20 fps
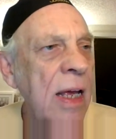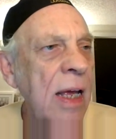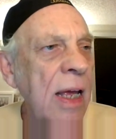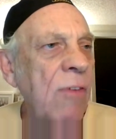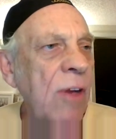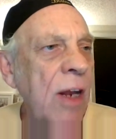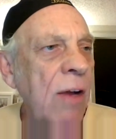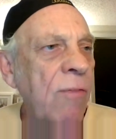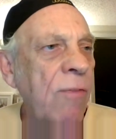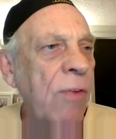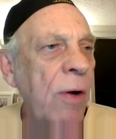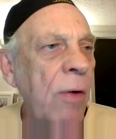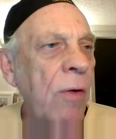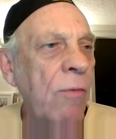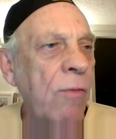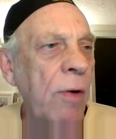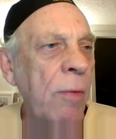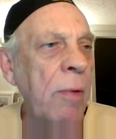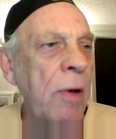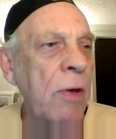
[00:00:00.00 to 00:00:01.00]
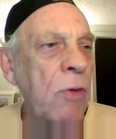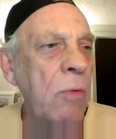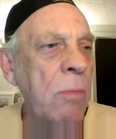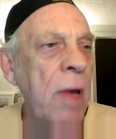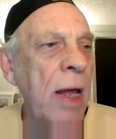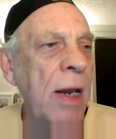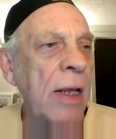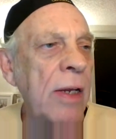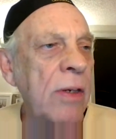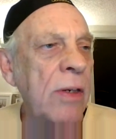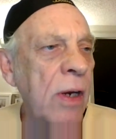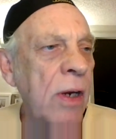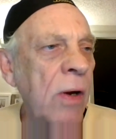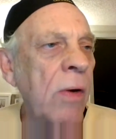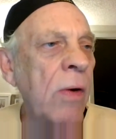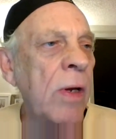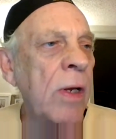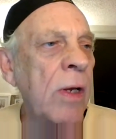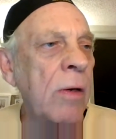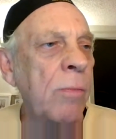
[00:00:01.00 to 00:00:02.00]
even from, from a
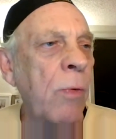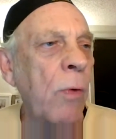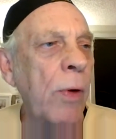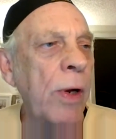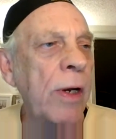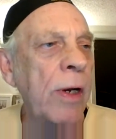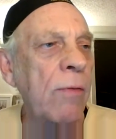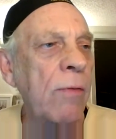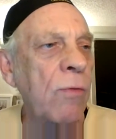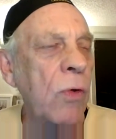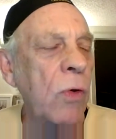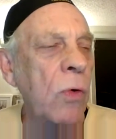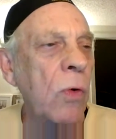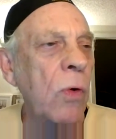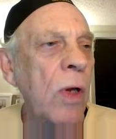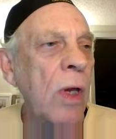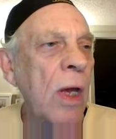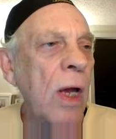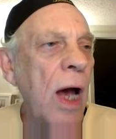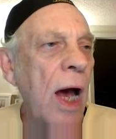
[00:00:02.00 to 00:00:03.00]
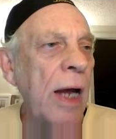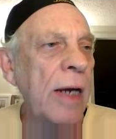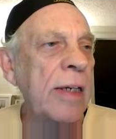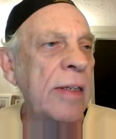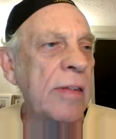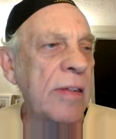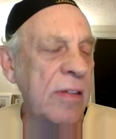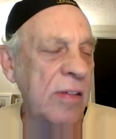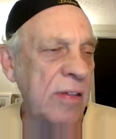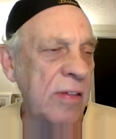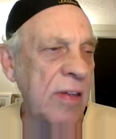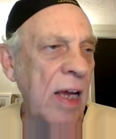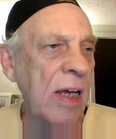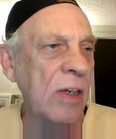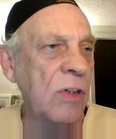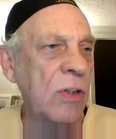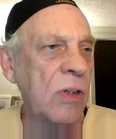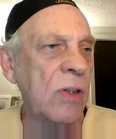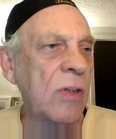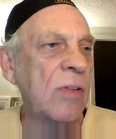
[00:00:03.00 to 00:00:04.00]
humanitarian point of view under the
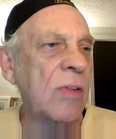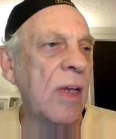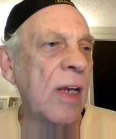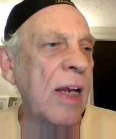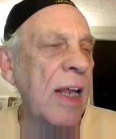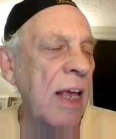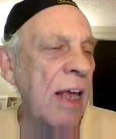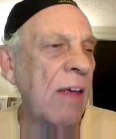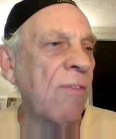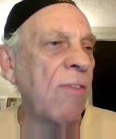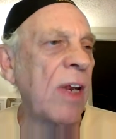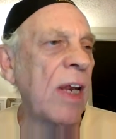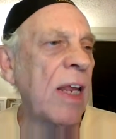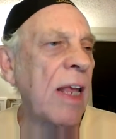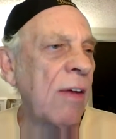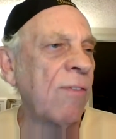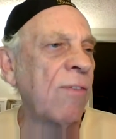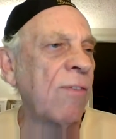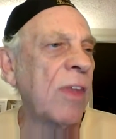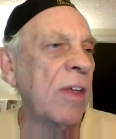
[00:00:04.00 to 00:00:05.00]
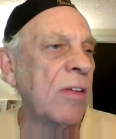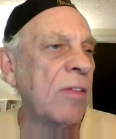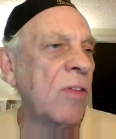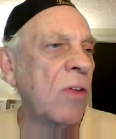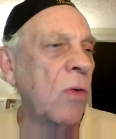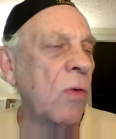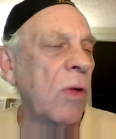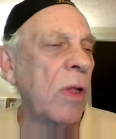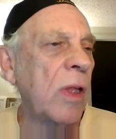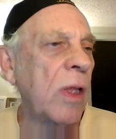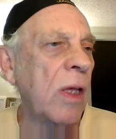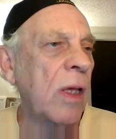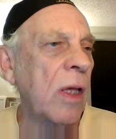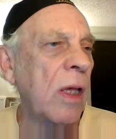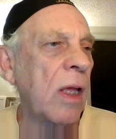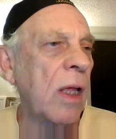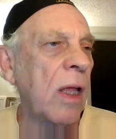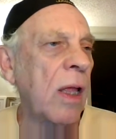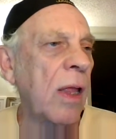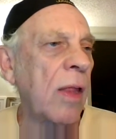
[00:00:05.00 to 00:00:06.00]
sanctions. And even if this
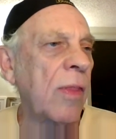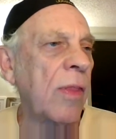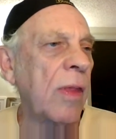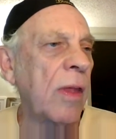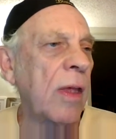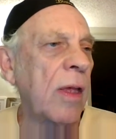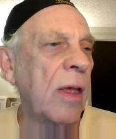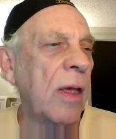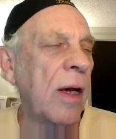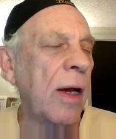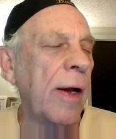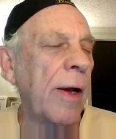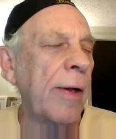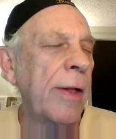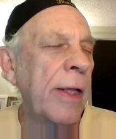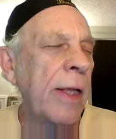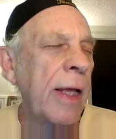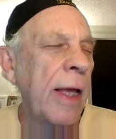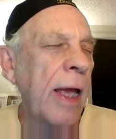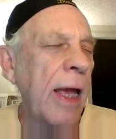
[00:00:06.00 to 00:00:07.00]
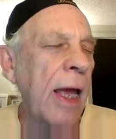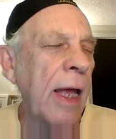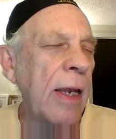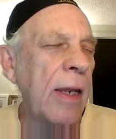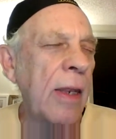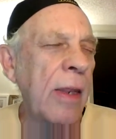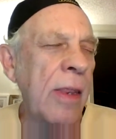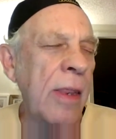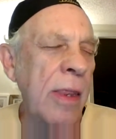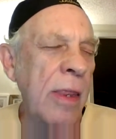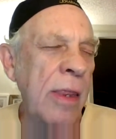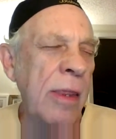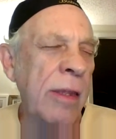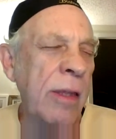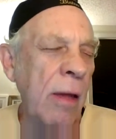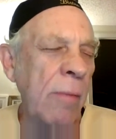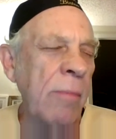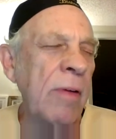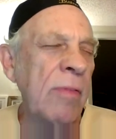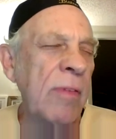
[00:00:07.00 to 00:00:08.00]
nuclear, uh, the, uh, and
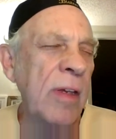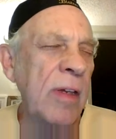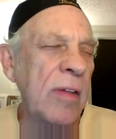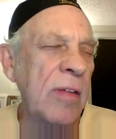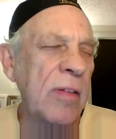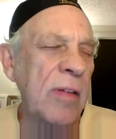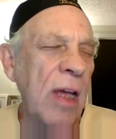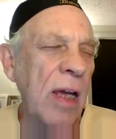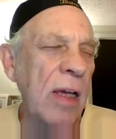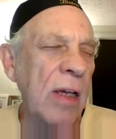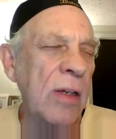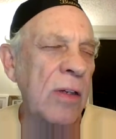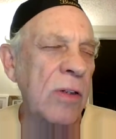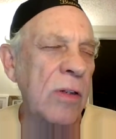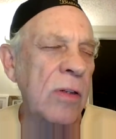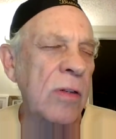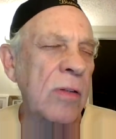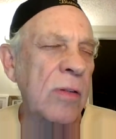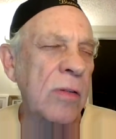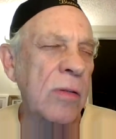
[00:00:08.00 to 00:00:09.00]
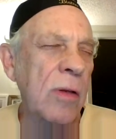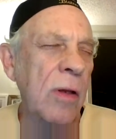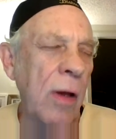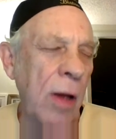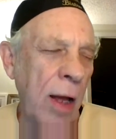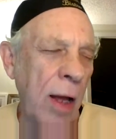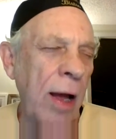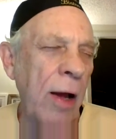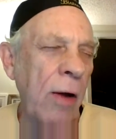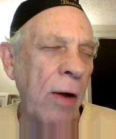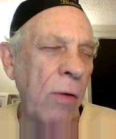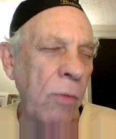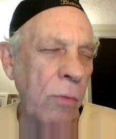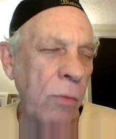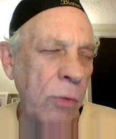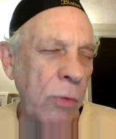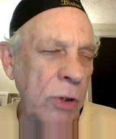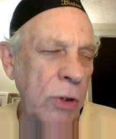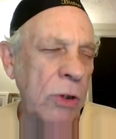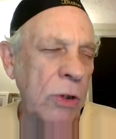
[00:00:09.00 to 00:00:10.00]
some of these sanctions, uh,
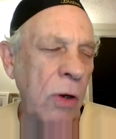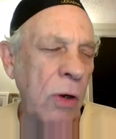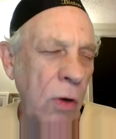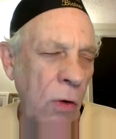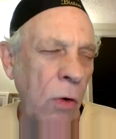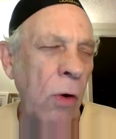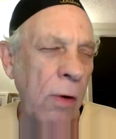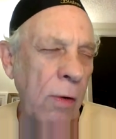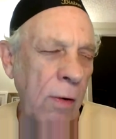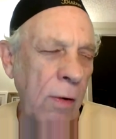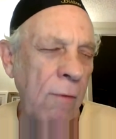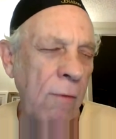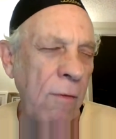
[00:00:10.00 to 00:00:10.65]
which hurt